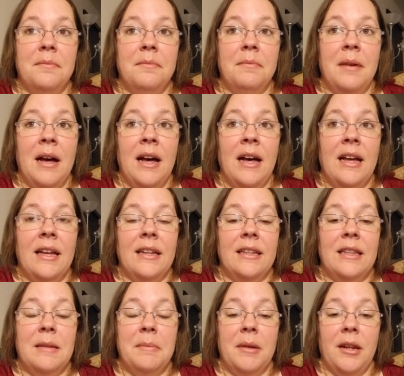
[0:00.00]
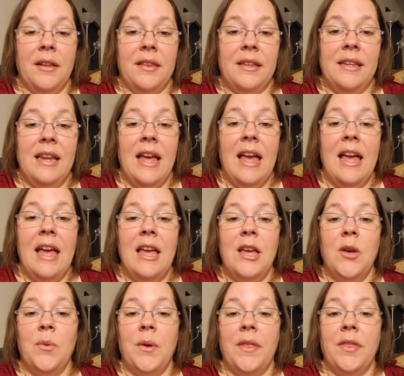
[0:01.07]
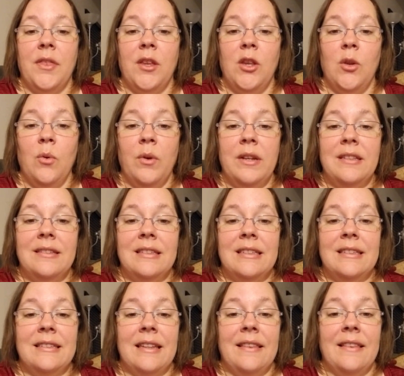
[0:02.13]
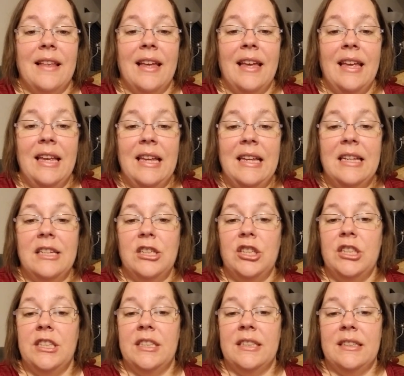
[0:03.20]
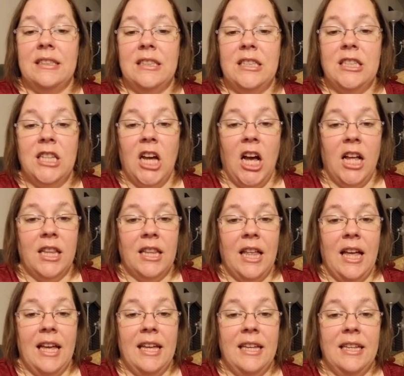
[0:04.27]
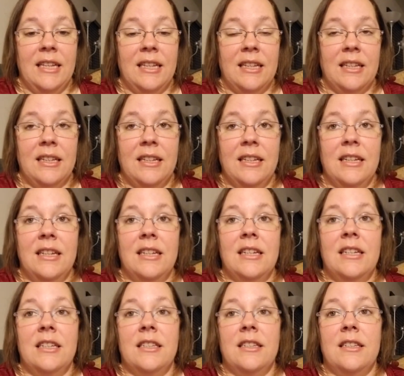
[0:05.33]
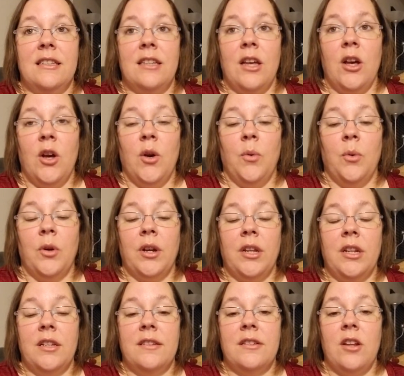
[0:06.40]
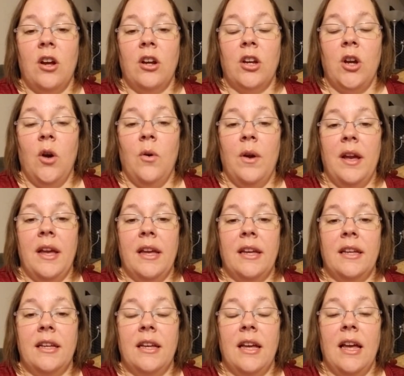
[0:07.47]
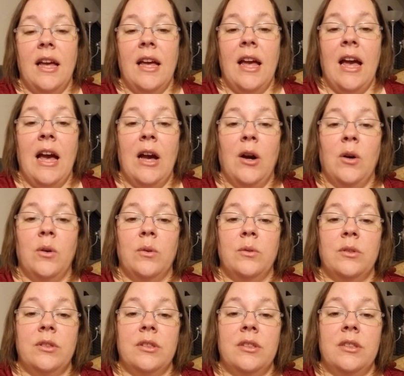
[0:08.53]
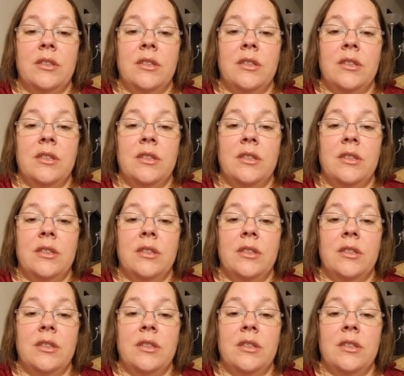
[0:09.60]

But in the middle of the day with the noises and the heat, she does not like. So we're going to start going out